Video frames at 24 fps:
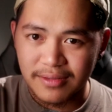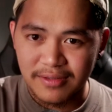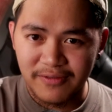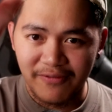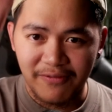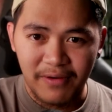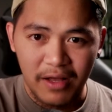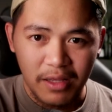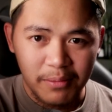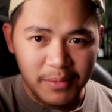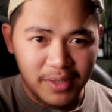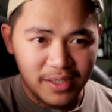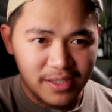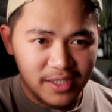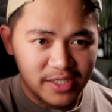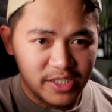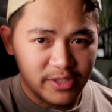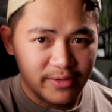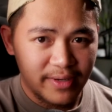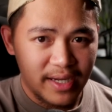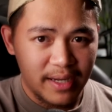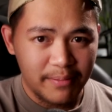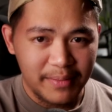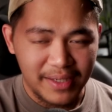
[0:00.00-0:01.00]
follow me on
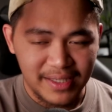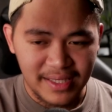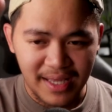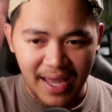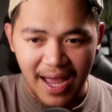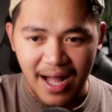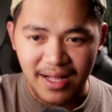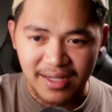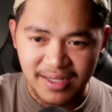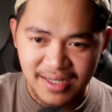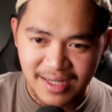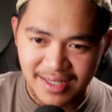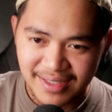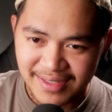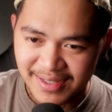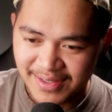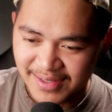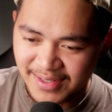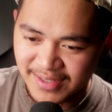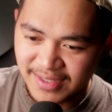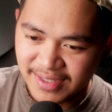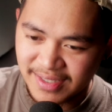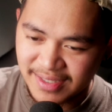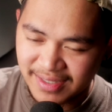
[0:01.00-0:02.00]
Instagram at
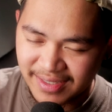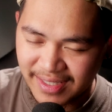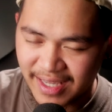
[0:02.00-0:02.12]
Caldejon.